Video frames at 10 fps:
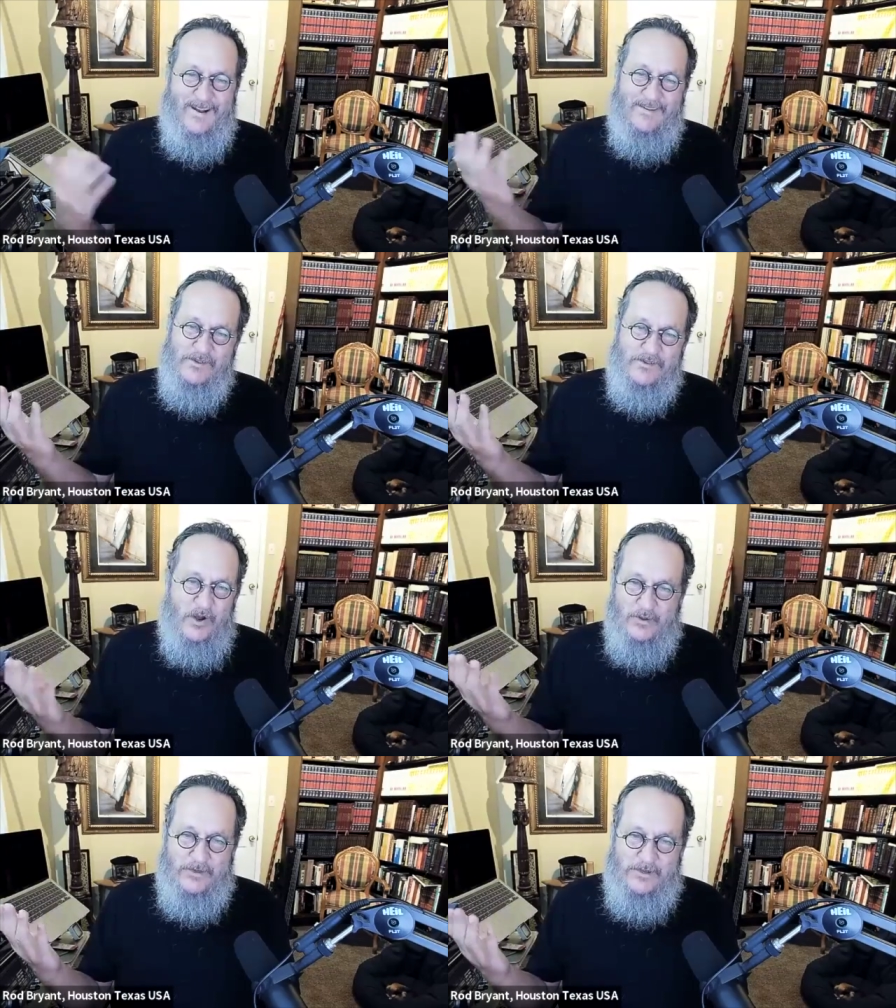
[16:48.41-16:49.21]
I just
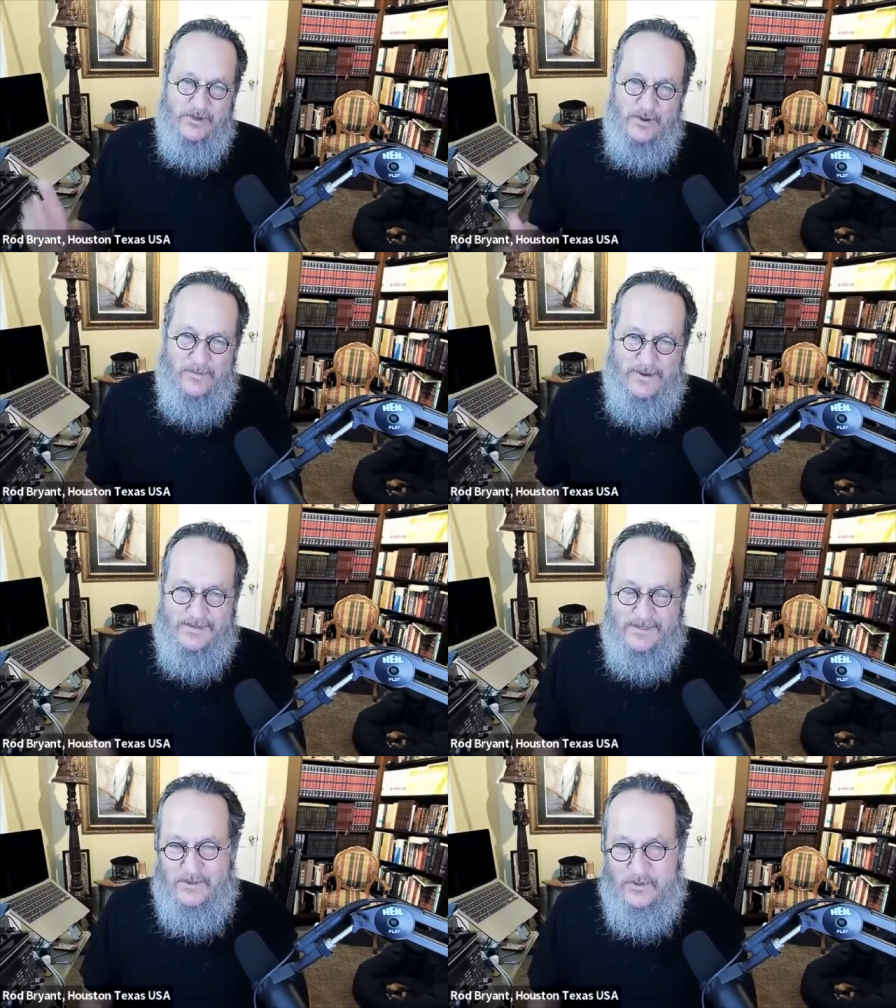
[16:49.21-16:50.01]
all these
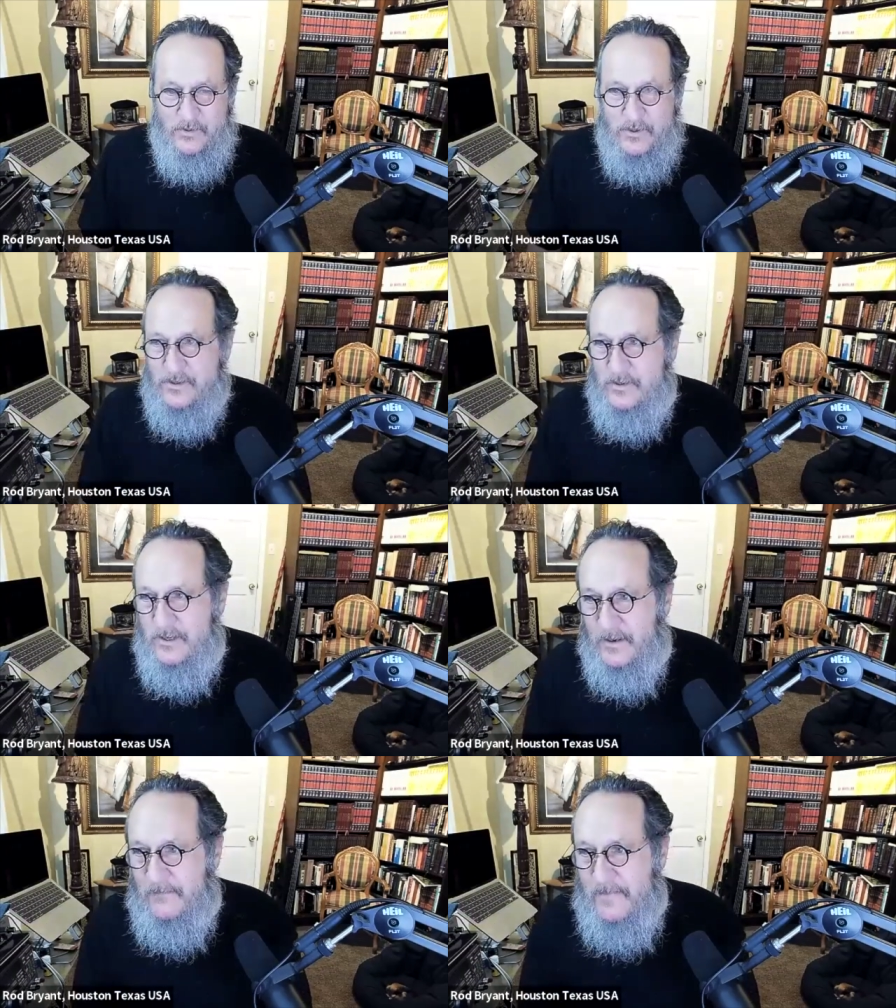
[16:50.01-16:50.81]
amazing stories are
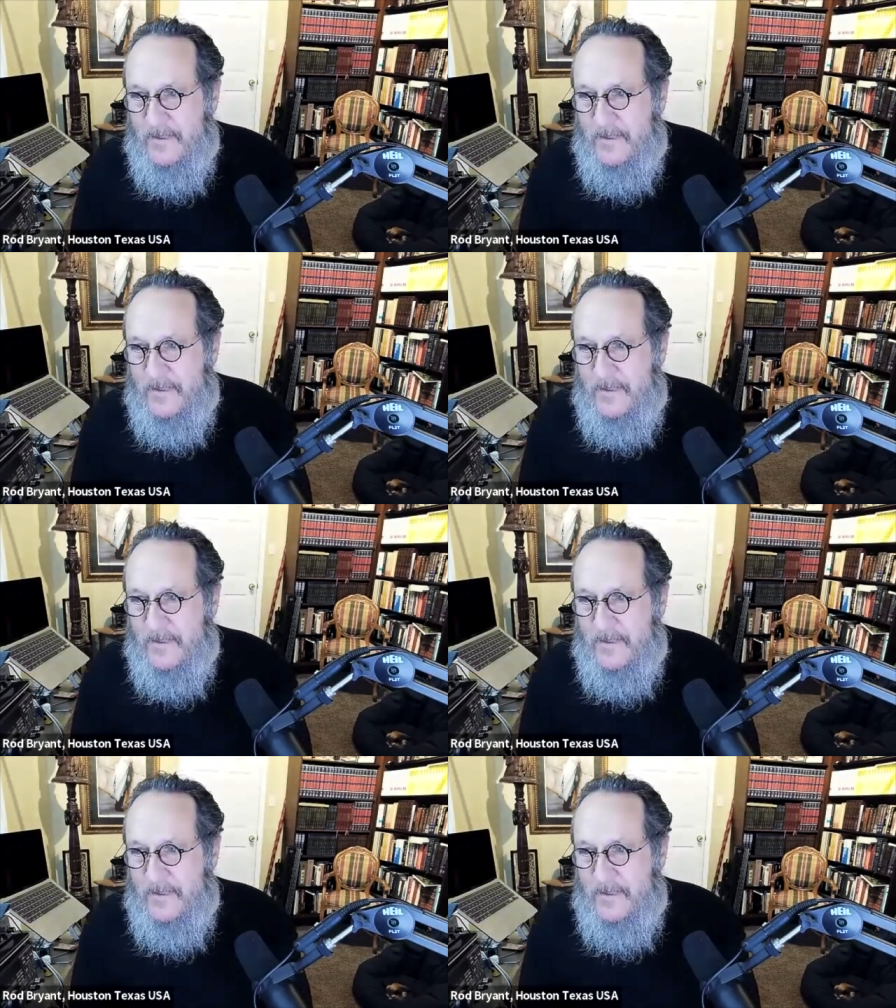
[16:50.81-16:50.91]
here.